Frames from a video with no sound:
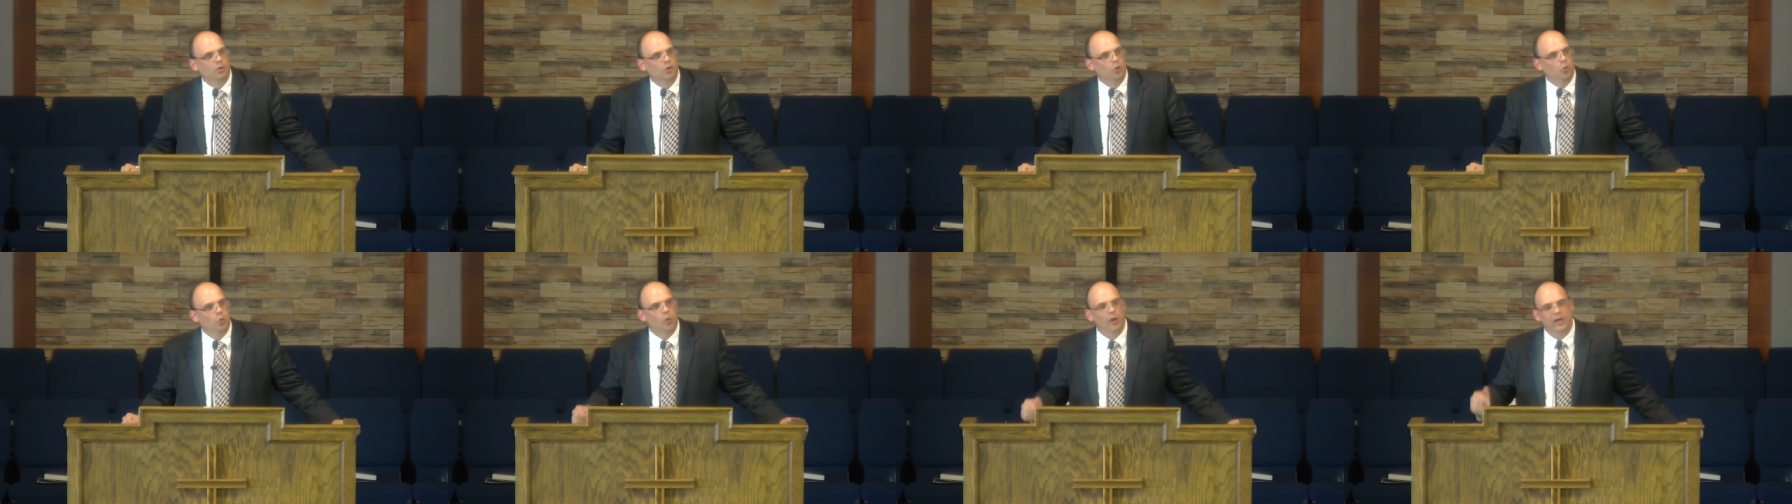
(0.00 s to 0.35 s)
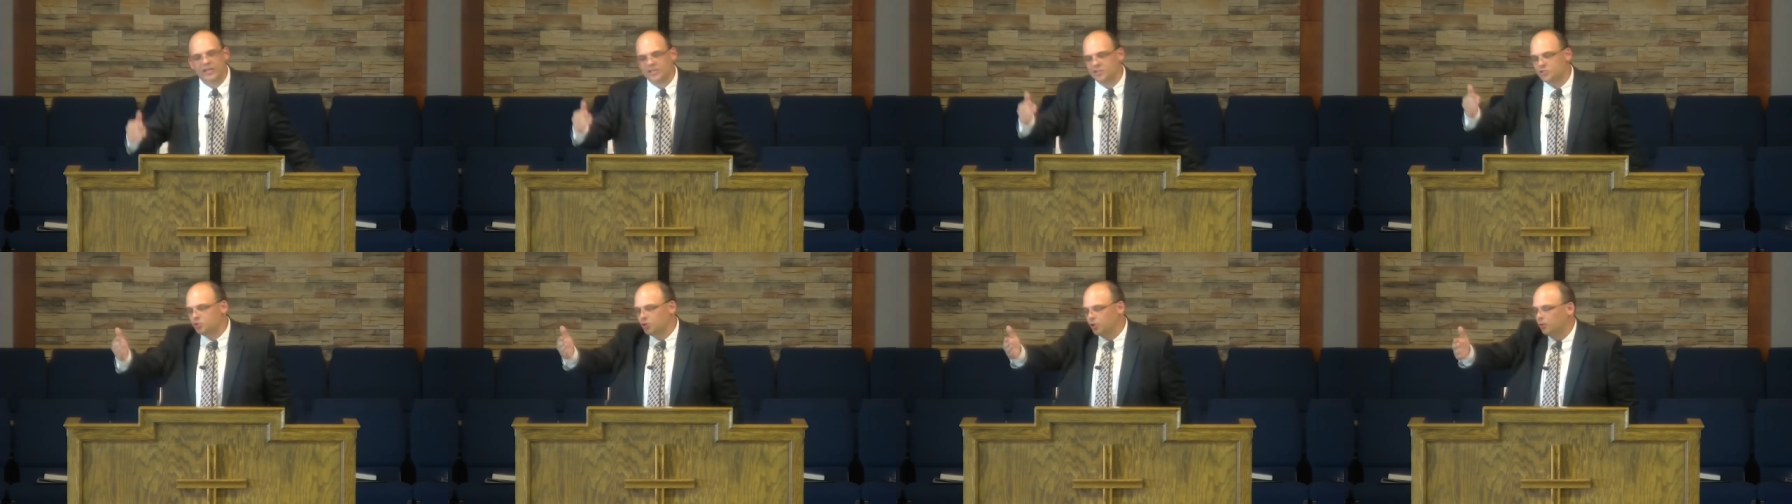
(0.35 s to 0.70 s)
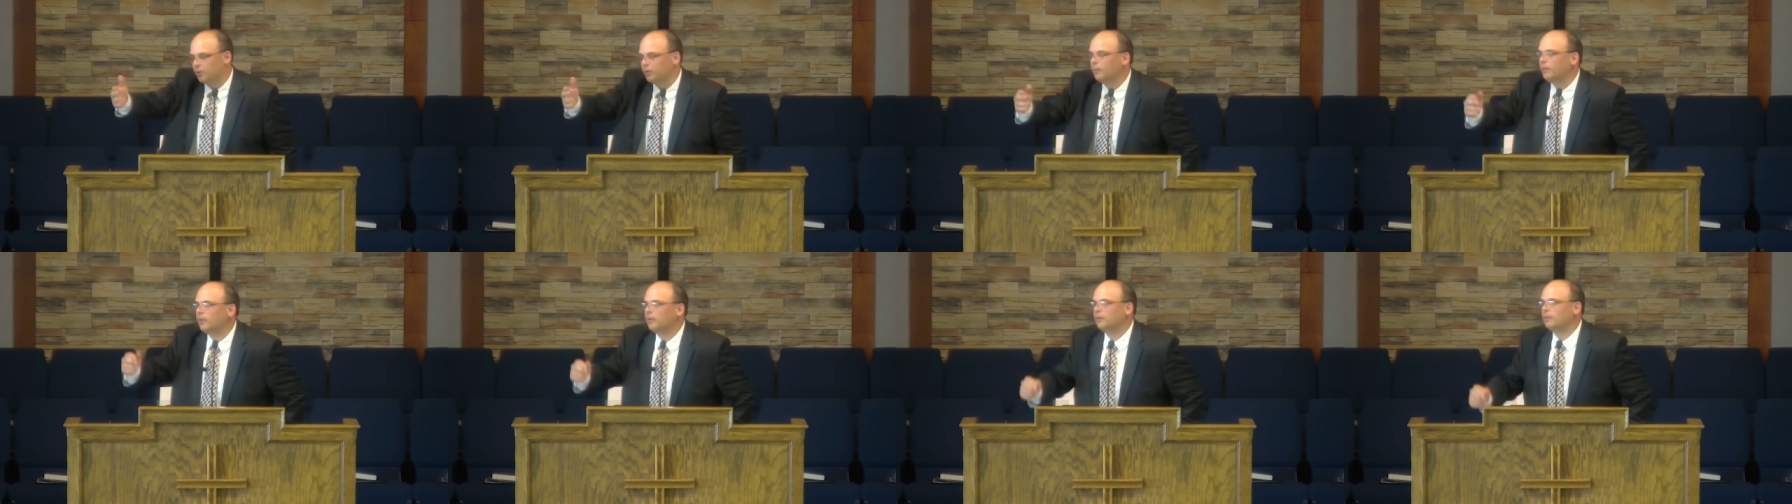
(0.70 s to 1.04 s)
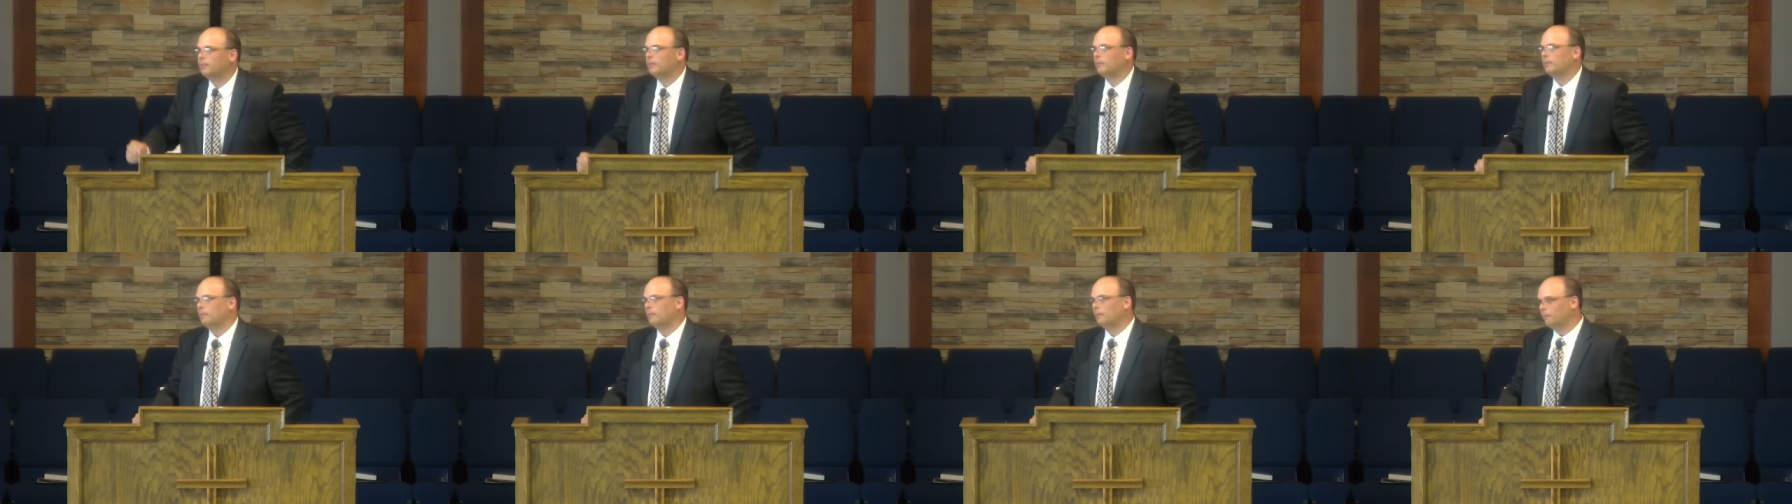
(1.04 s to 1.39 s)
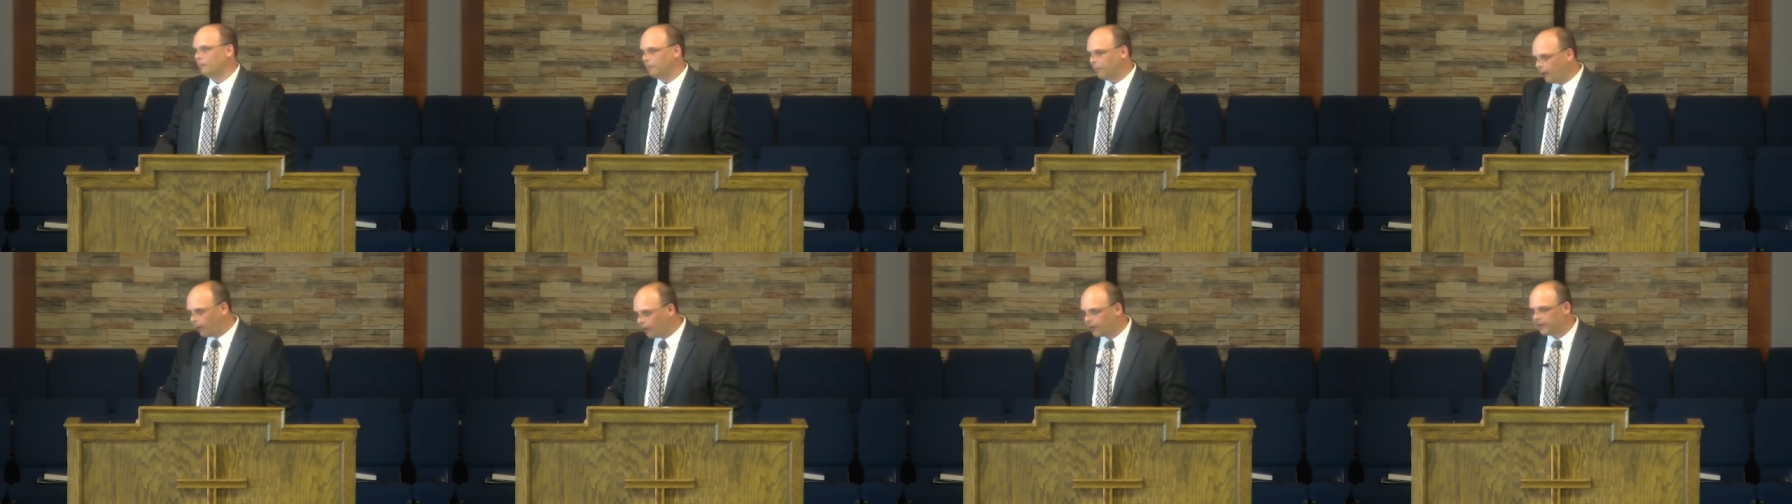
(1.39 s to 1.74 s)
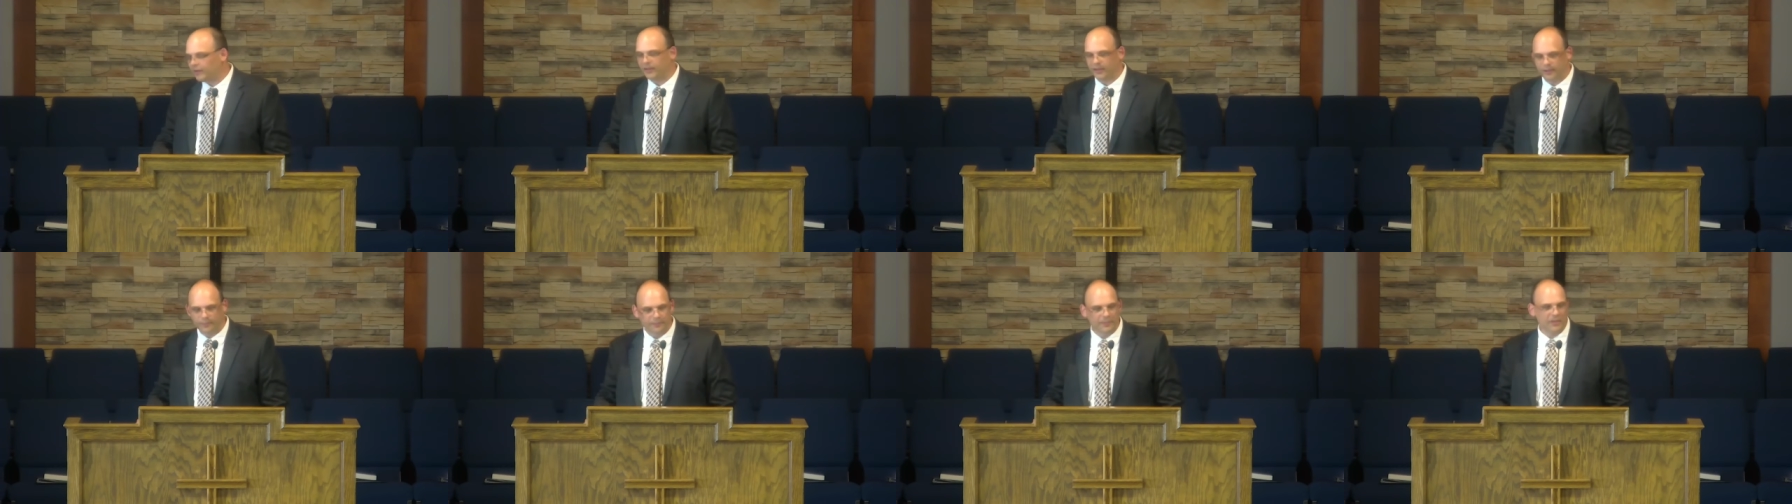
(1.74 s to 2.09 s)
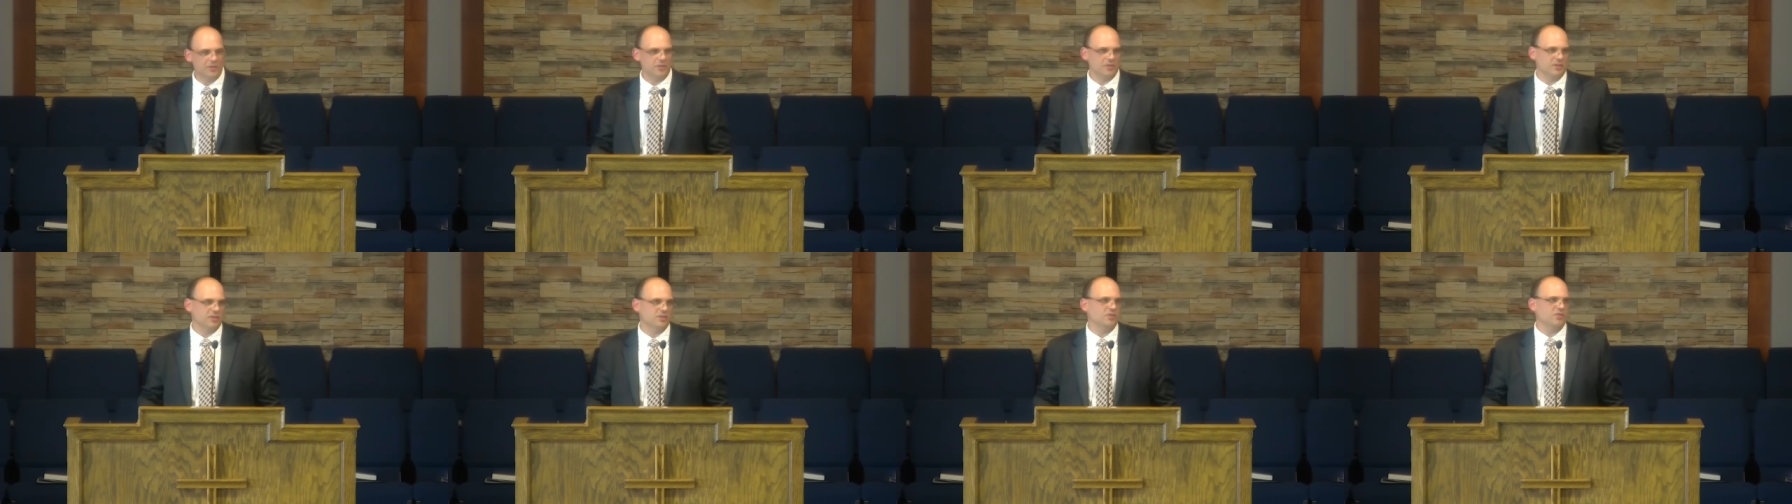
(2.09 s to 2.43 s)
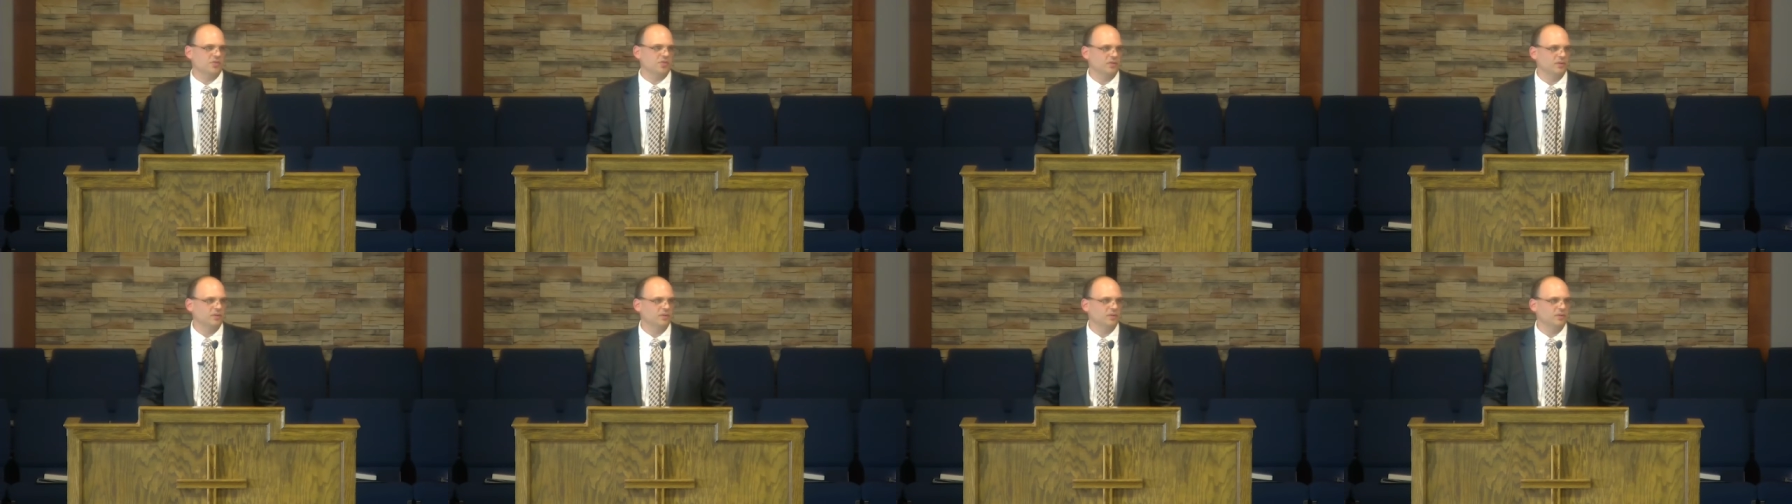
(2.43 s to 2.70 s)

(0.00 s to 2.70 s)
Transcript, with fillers: What is your part in missions?